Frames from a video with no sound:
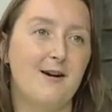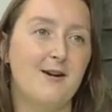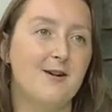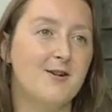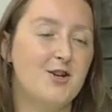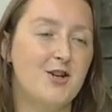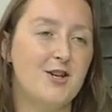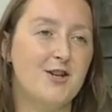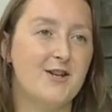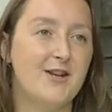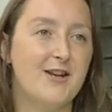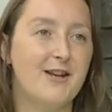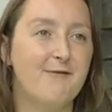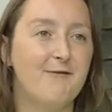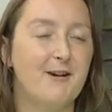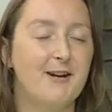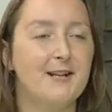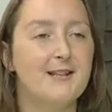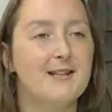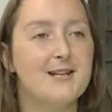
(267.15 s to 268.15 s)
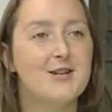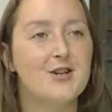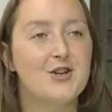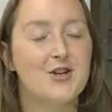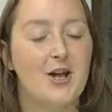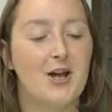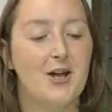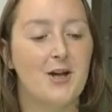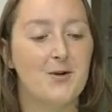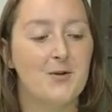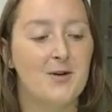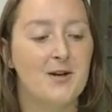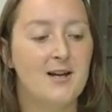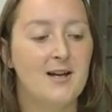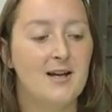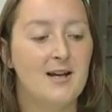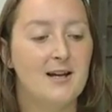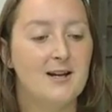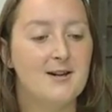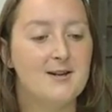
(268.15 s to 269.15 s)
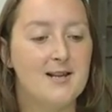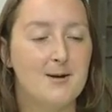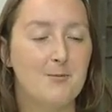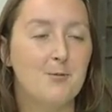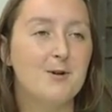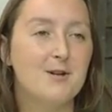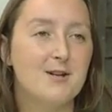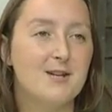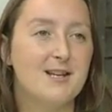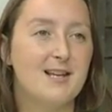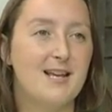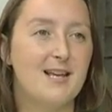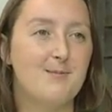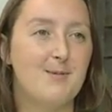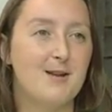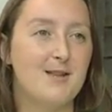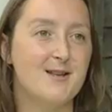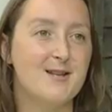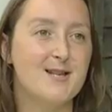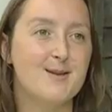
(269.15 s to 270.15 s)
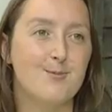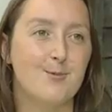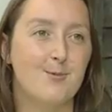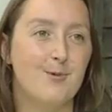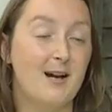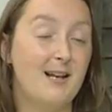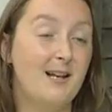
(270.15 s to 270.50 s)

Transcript: RGT running this show, because I want to keep in the sport.